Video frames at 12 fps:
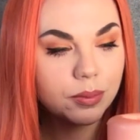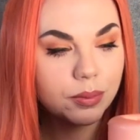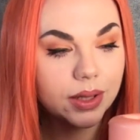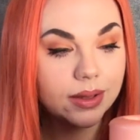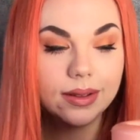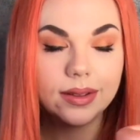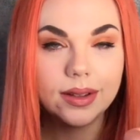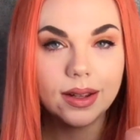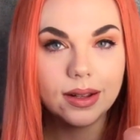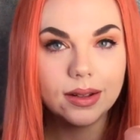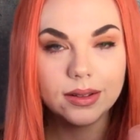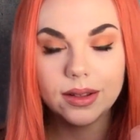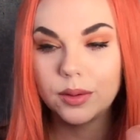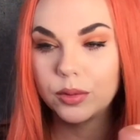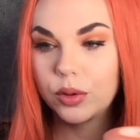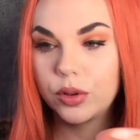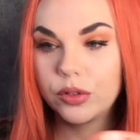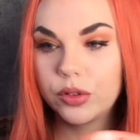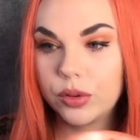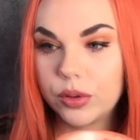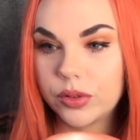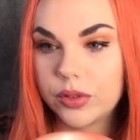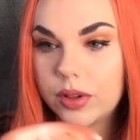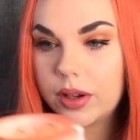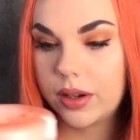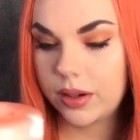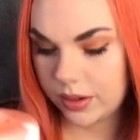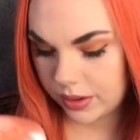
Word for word: big candle that I'm going to use today.